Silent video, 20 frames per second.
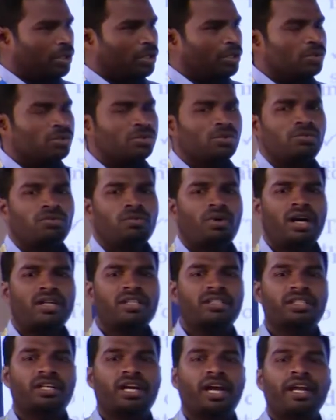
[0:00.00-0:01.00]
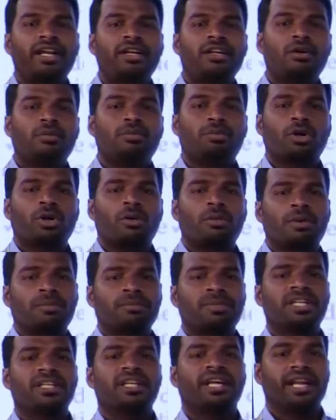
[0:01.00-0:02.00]
So what kind of problem
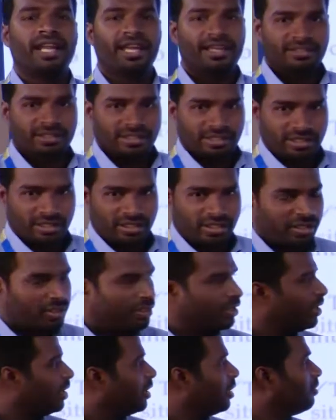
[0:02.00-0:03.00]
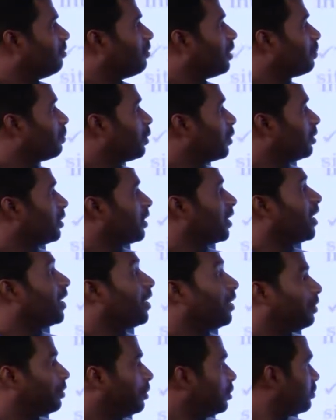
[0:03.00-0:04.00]
that are existing about
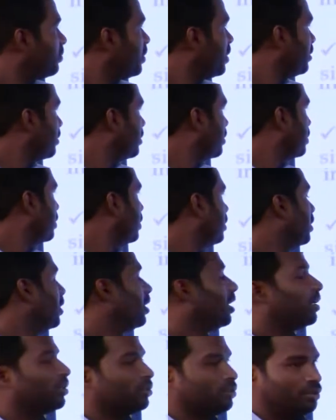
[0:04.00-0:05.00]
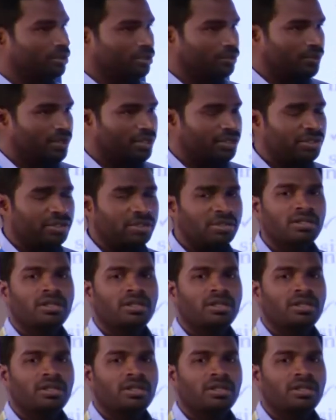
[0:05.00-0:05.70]
individuals or a situation